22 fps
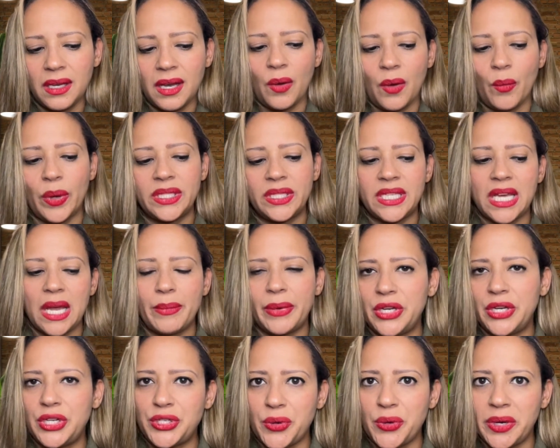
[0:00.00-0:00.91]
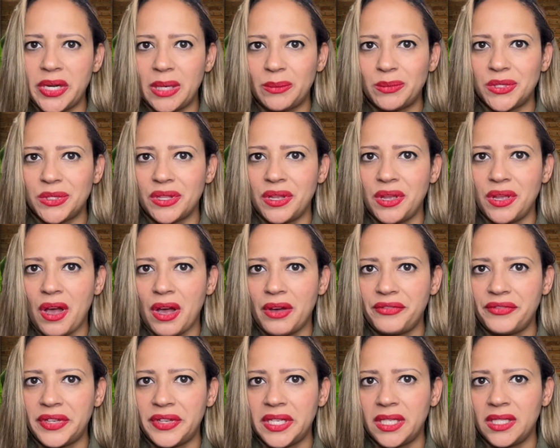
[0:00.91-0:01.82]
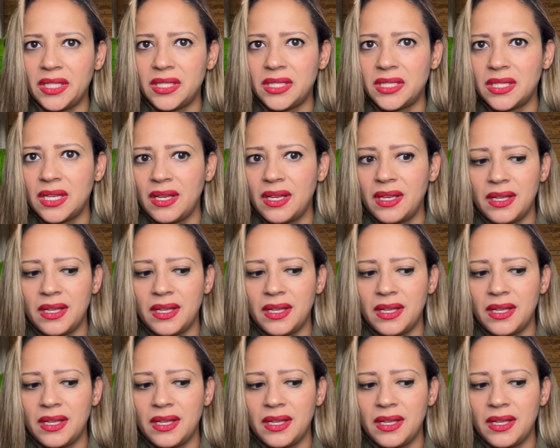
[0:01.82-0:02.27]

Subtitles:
What time are you showing up to the office?